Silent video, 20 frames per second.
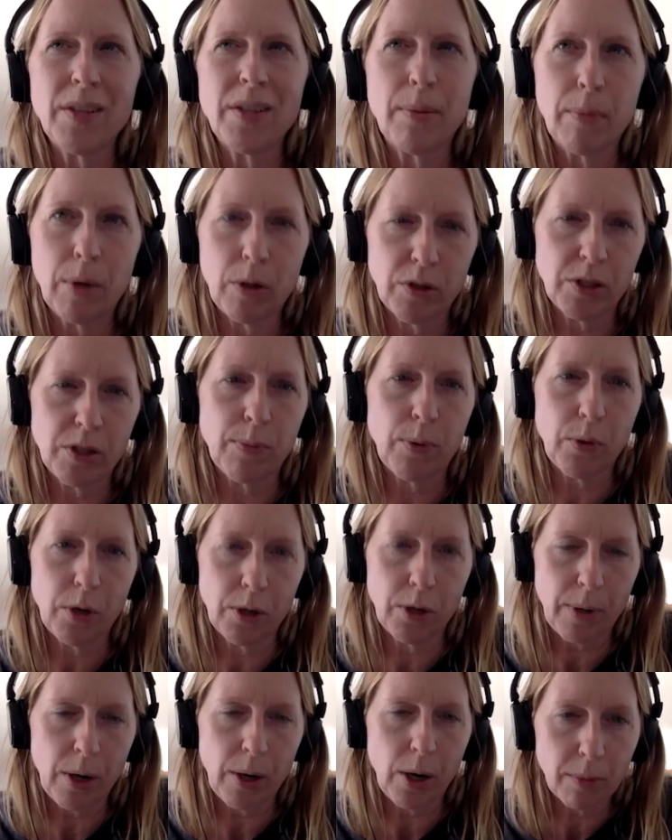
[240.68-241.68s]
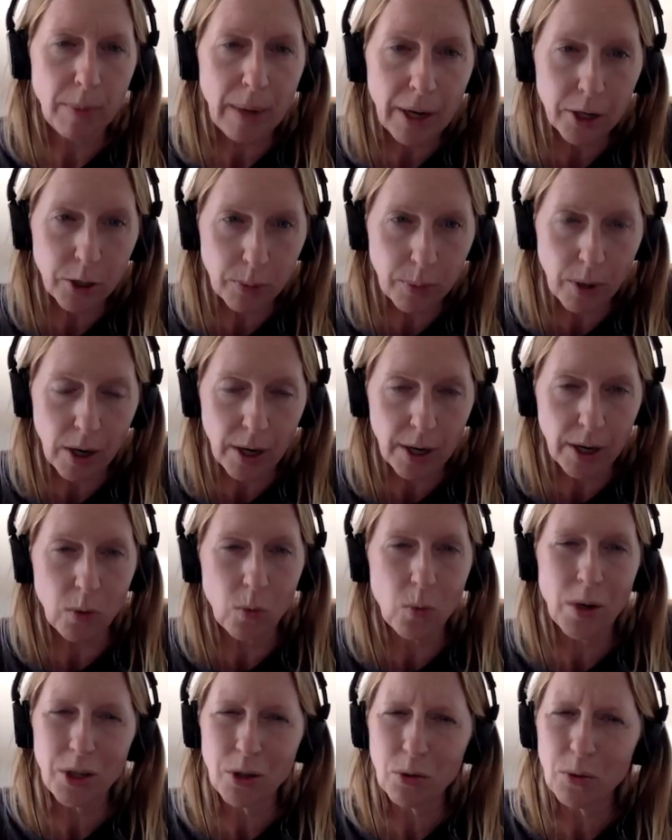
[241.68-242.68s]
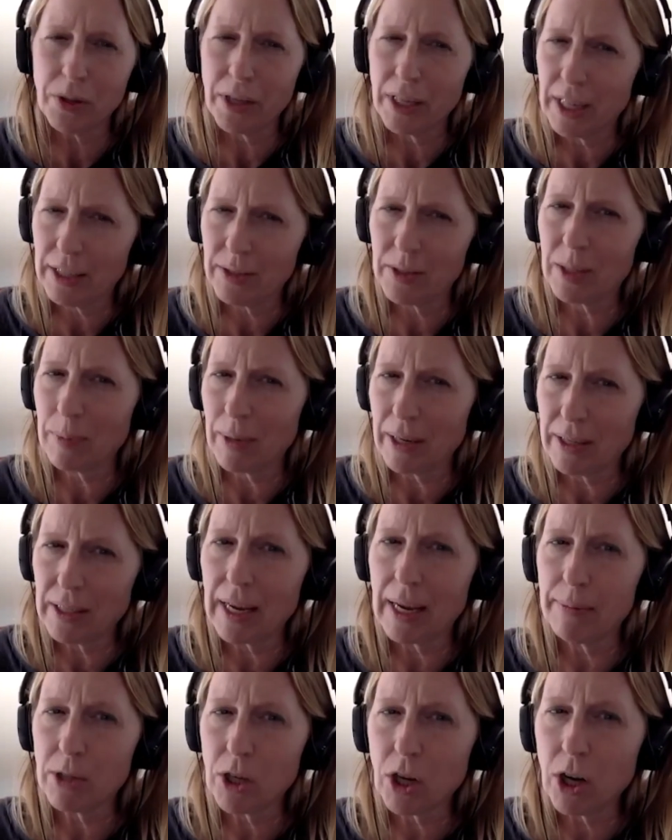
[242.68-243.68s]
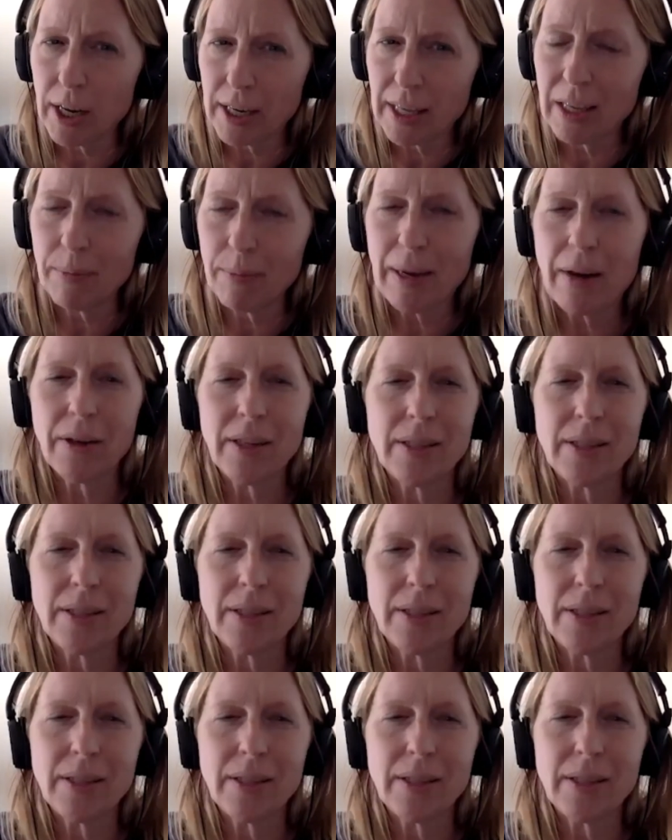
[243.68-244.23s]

the most important part about your product, what you really need to spend time talking about.